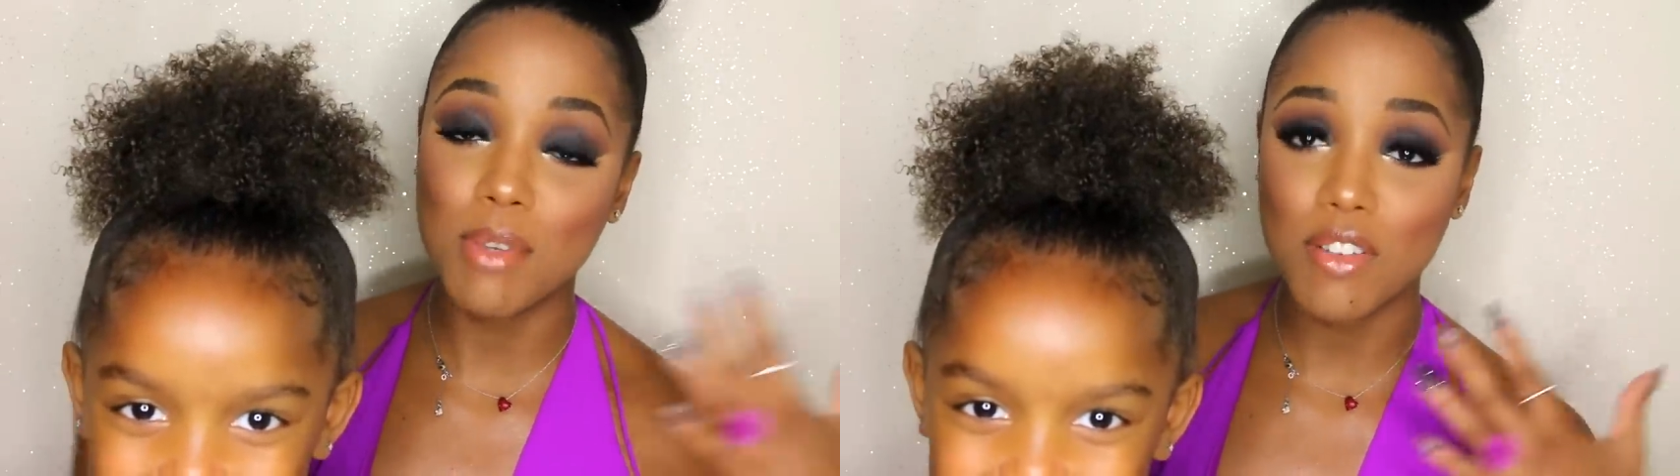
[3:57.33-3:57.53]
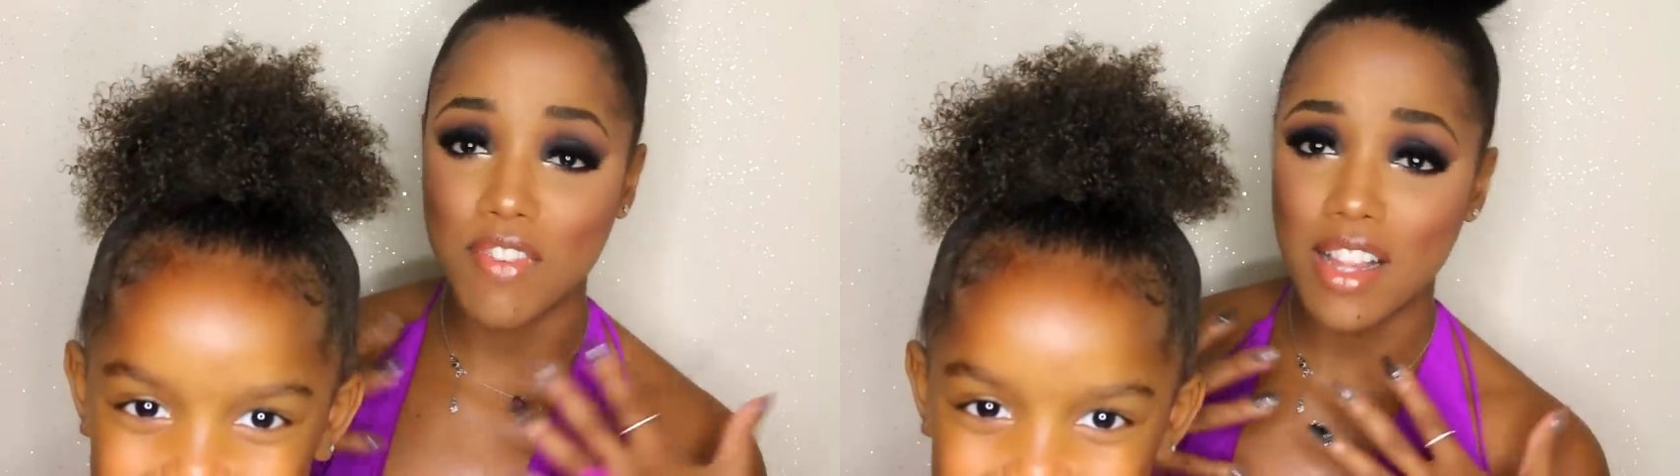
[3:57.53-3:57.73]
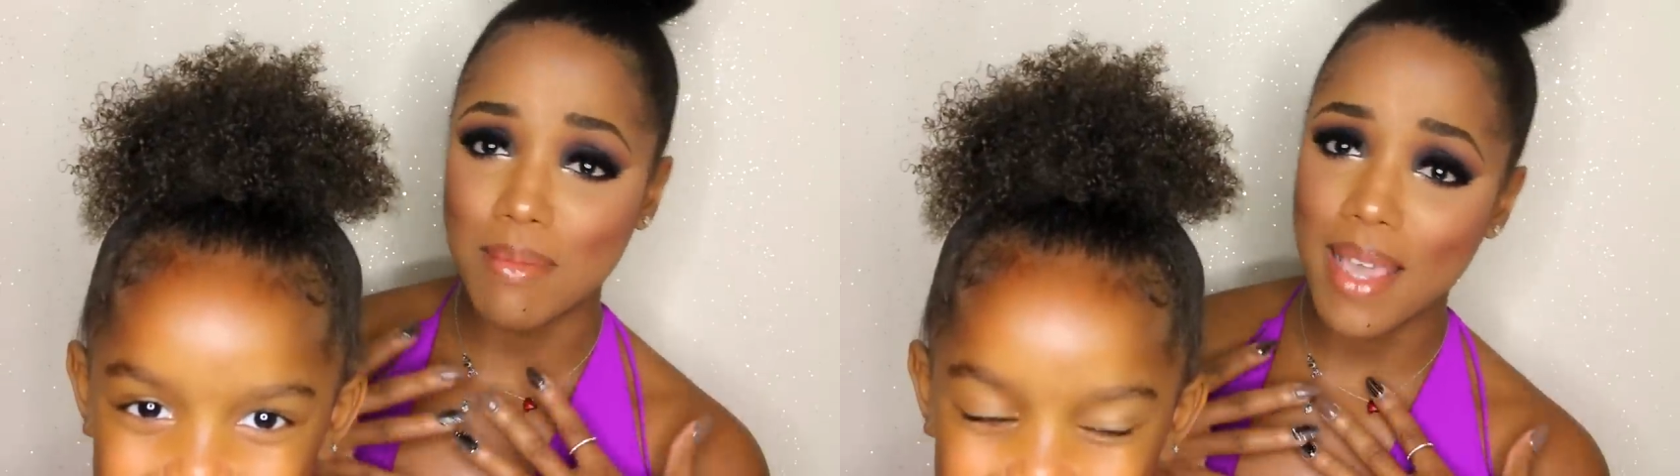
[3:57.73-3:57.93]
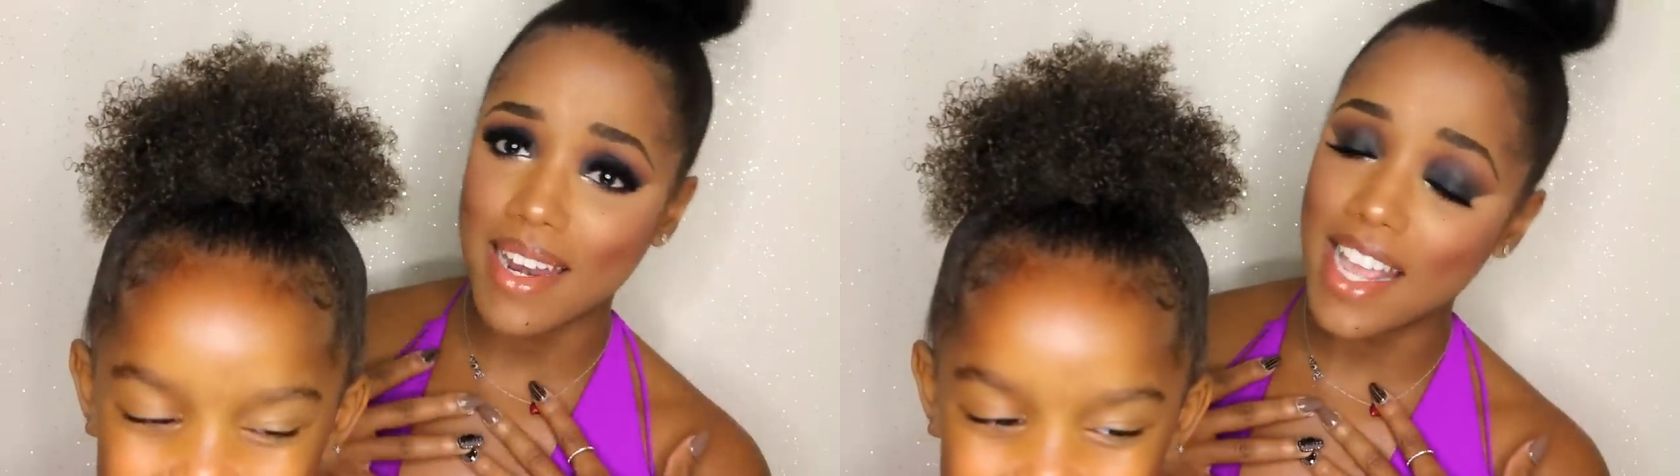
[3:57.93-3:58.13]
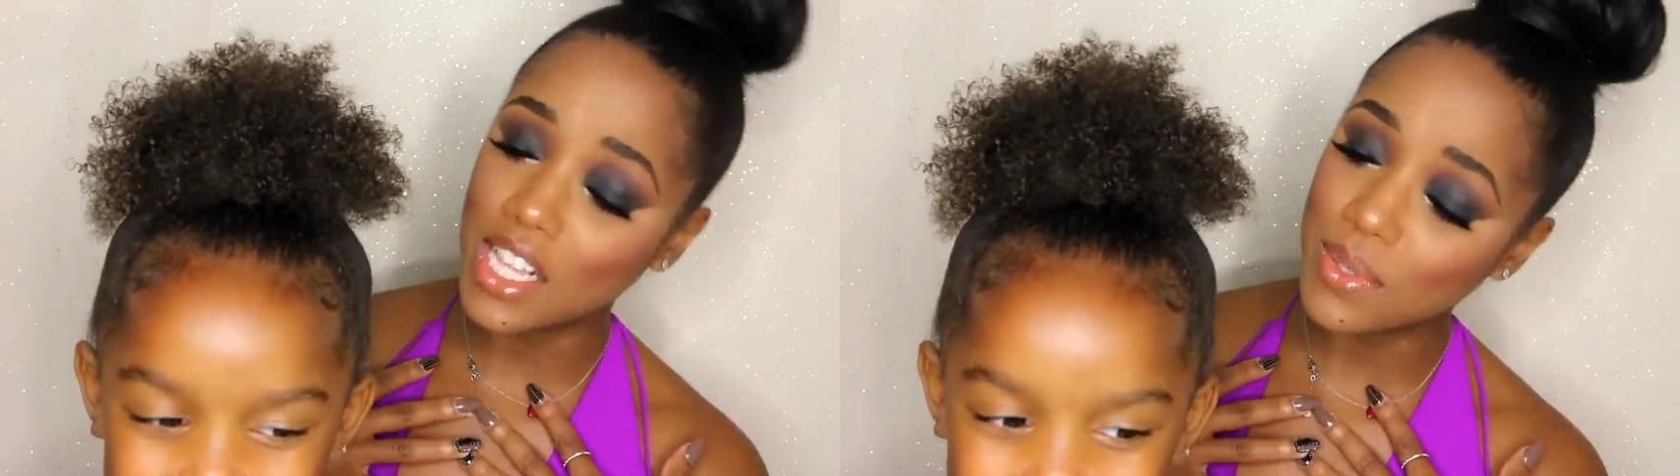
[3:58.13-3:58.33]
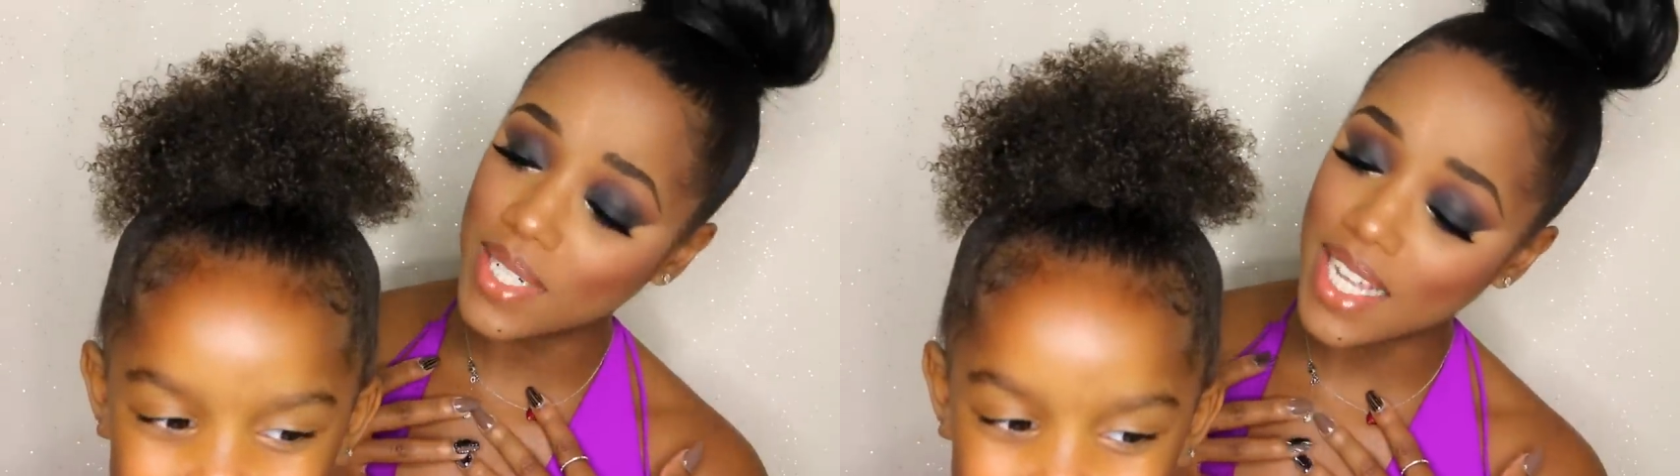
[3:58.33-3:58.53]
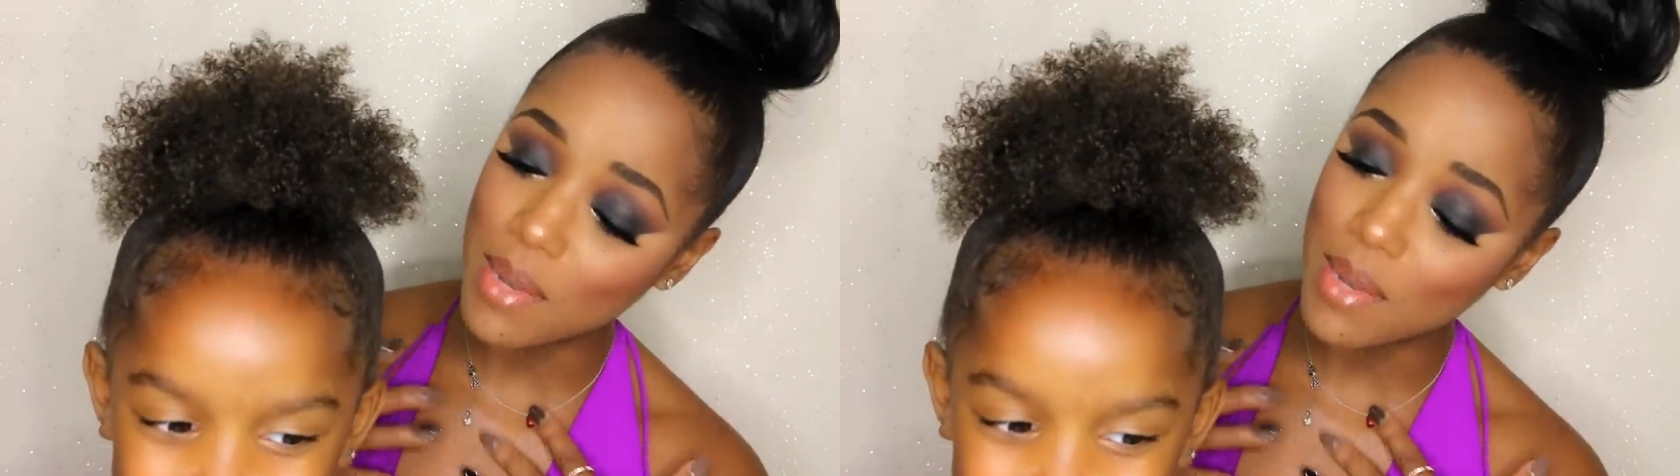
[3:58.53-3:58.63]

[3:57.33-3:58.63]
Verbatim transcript: You can follow me at Ellarie,